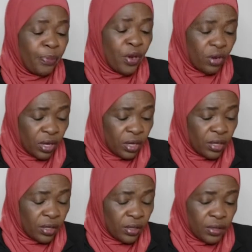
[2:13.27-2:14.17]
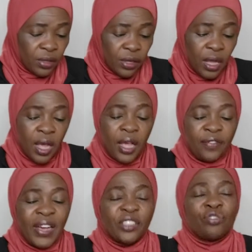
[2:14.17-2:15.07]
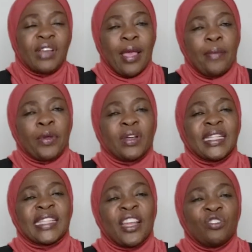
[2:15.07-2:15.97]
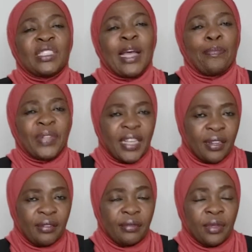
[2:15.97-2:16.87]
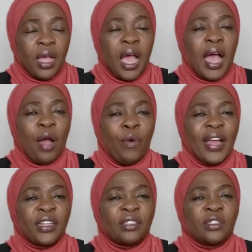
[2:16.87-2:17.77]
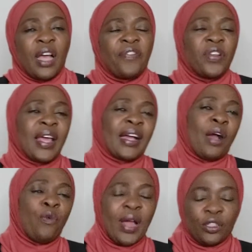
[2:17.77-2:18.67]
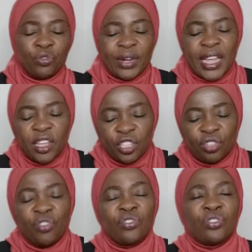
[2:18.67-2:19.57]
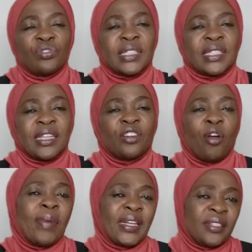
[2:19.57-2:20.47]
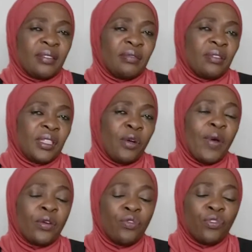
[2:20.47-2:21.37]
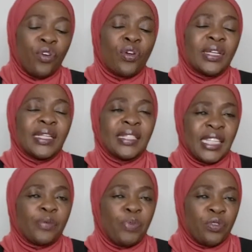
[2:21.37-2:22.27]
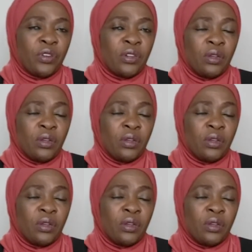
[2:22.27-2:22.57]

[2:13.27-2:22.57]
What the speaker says: book, in fact, today, because it's a new chapter, I feel like I want to reintroduce Robert, the one who wrote this book.